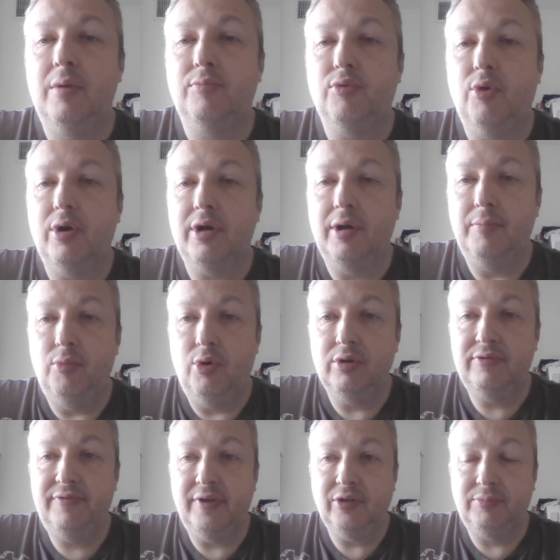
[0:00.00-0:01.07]
brought a more
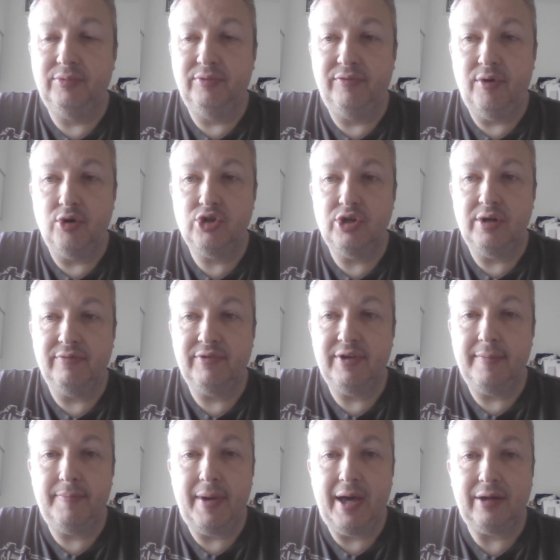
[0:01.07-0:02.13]
developed version of
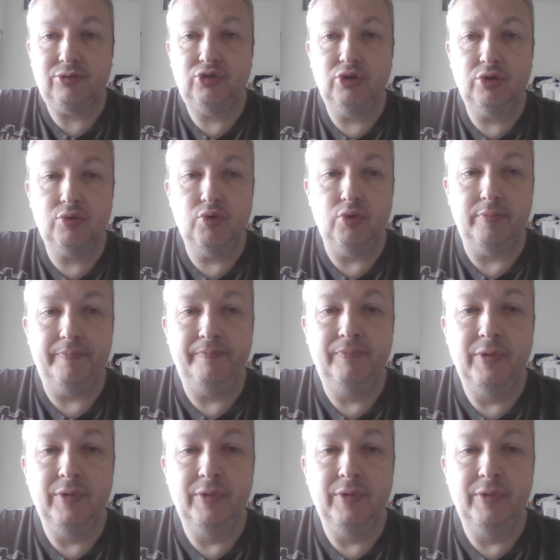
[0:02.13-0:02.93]
Get Back to the group,